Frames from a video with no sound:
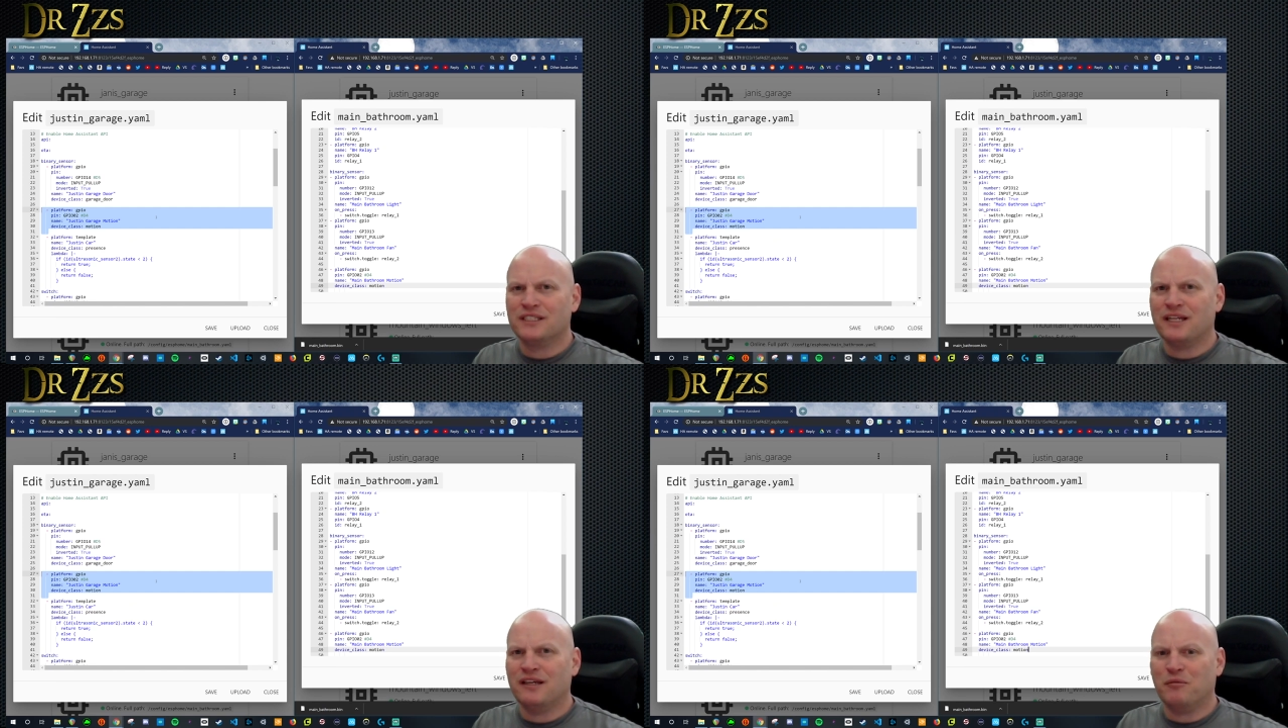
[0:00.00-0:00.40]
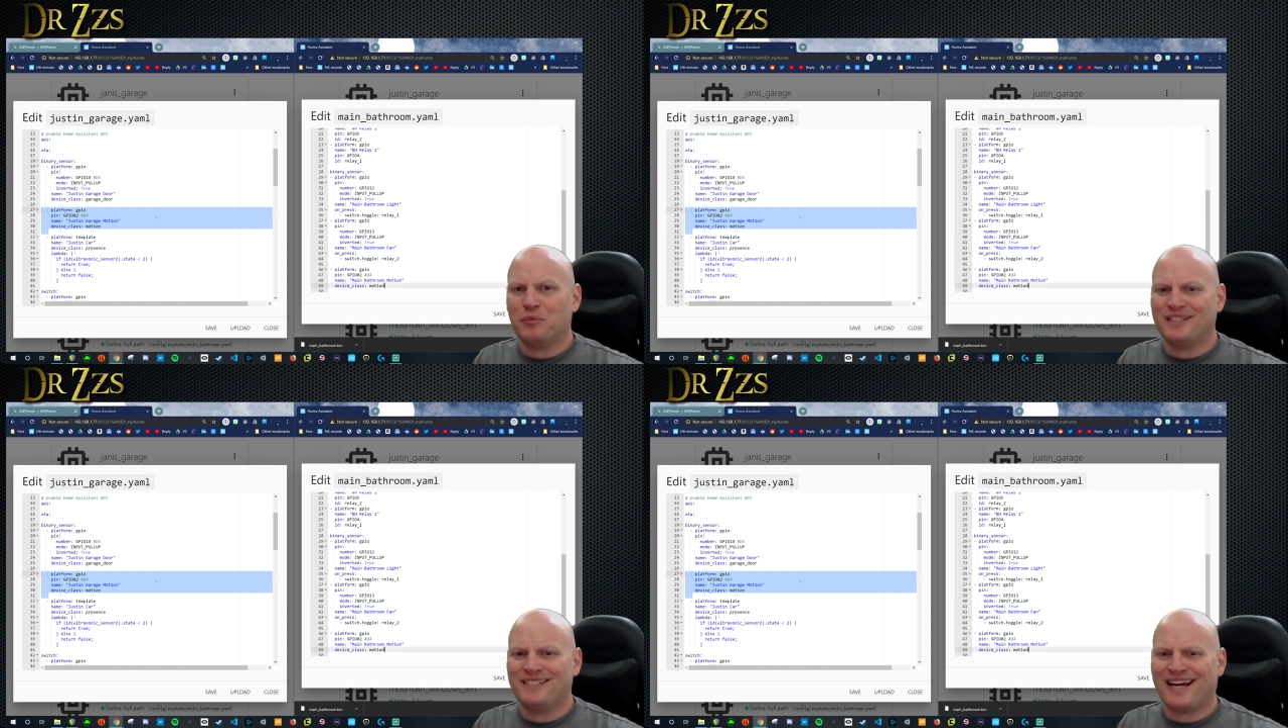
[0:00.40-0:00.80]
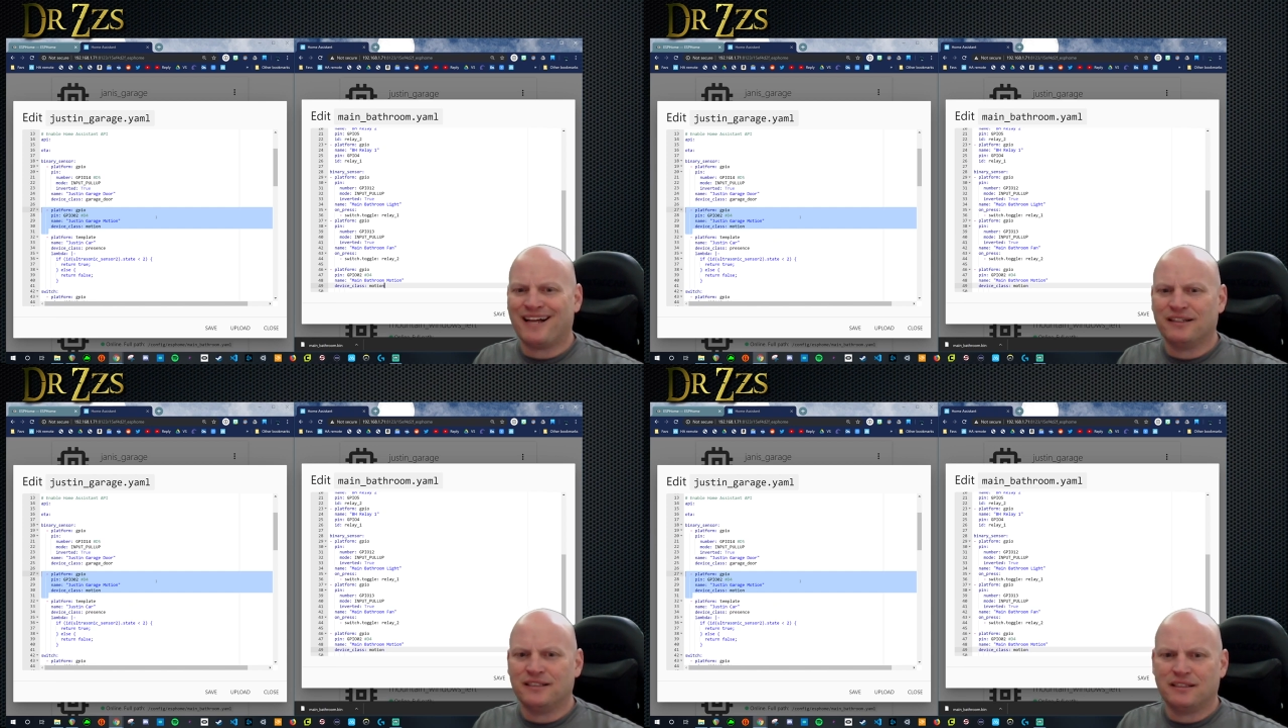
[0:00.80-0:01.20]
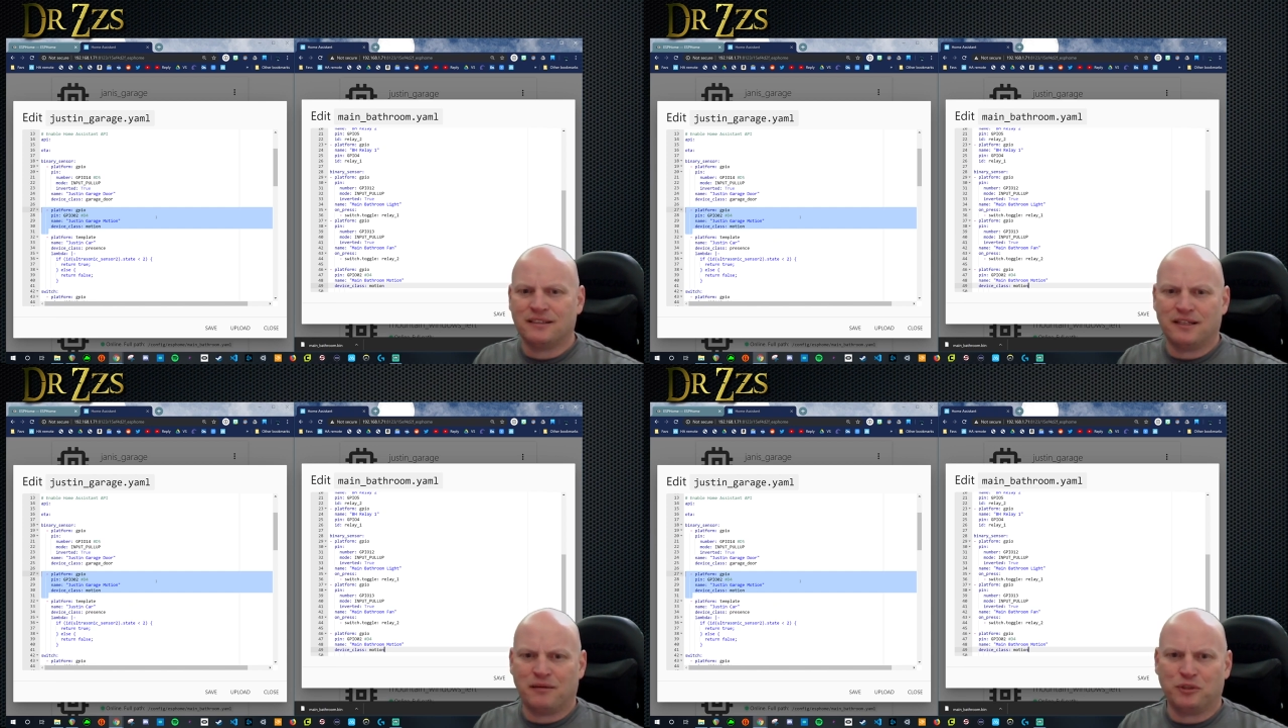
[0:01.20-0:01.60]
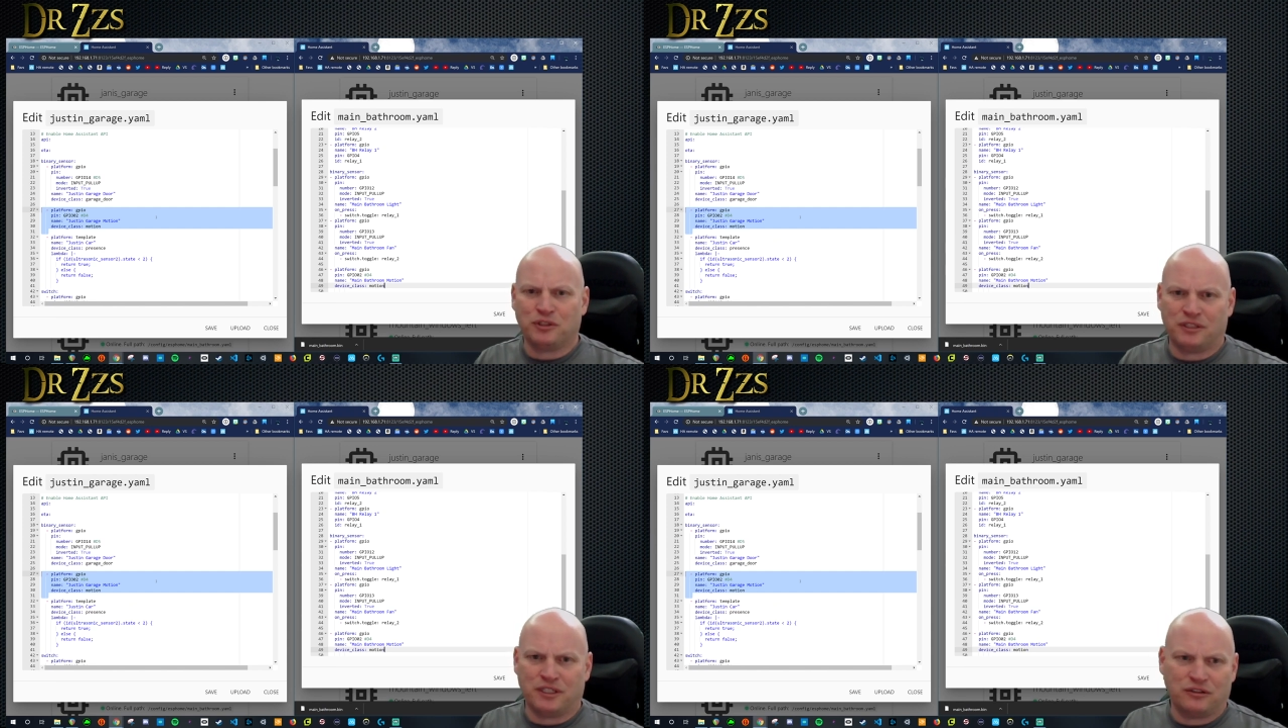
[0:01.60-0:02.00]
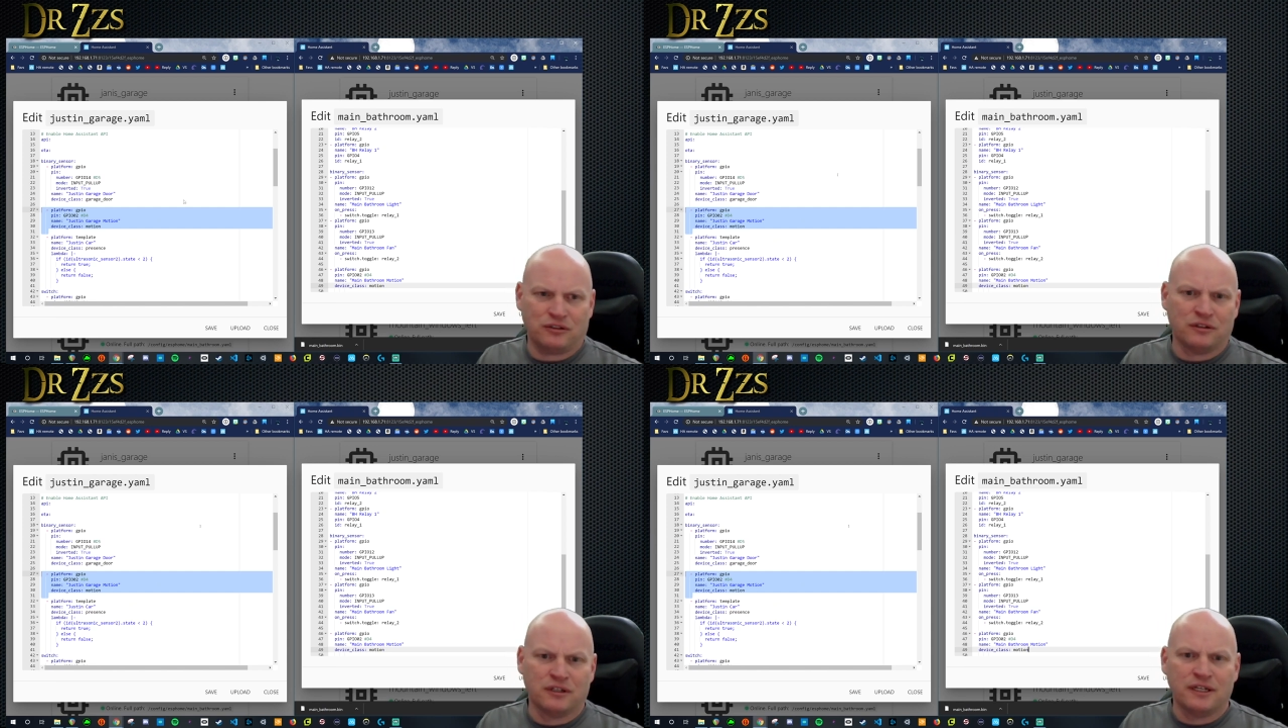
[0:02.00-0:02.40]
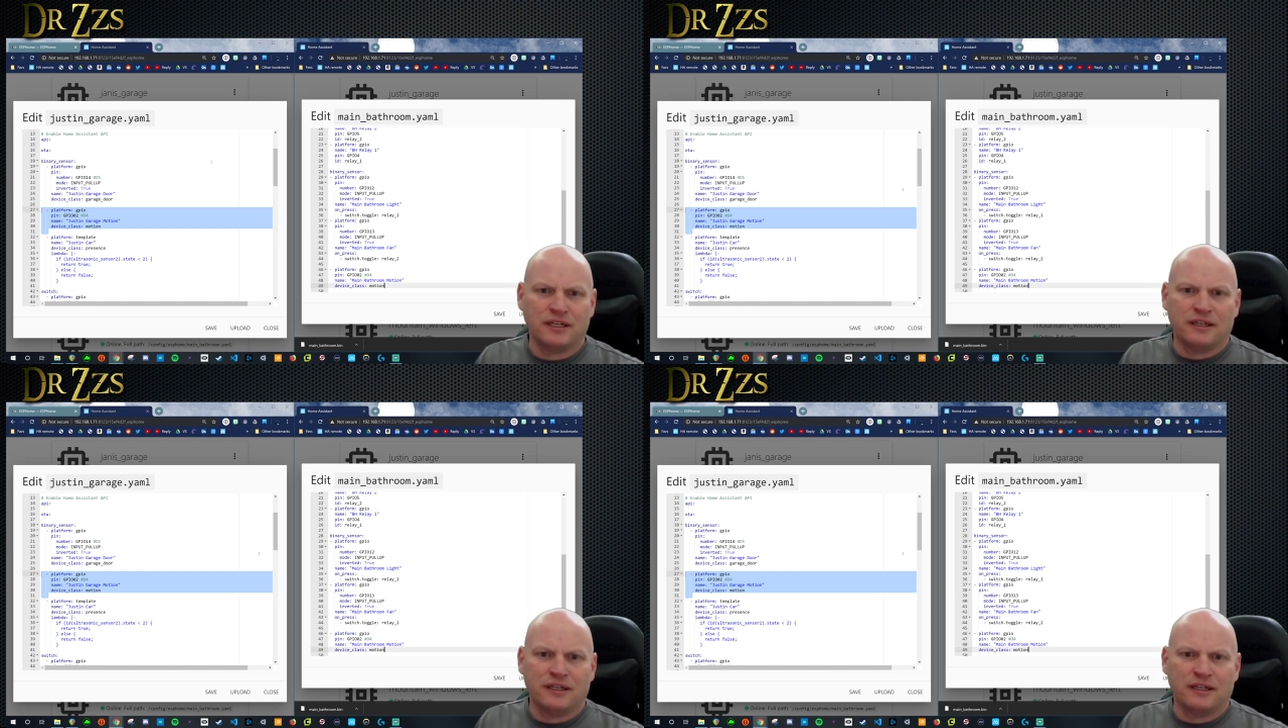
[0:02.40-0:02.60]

setting up a Dallas temperature sensor.